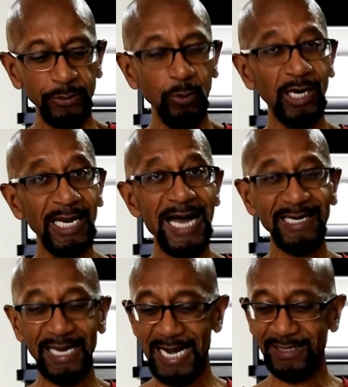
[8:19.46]
through it a lot,
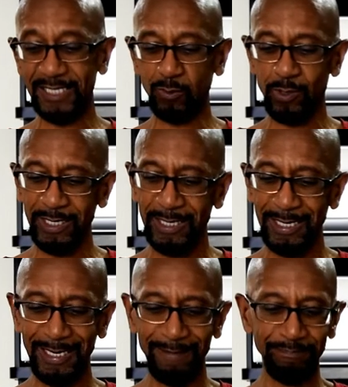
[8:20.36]
and I got this one.
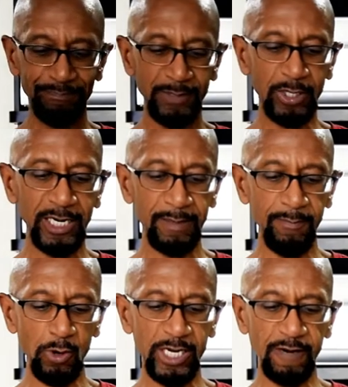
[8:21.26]
Looking at it
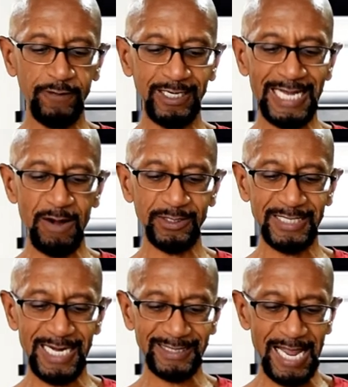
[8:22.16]
more carefully now, it's
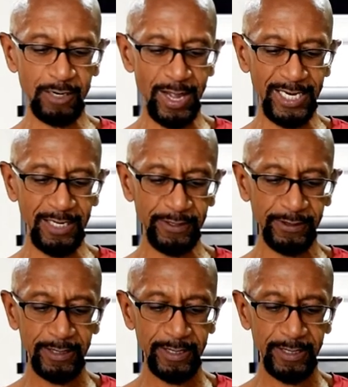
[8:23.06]
not that great either.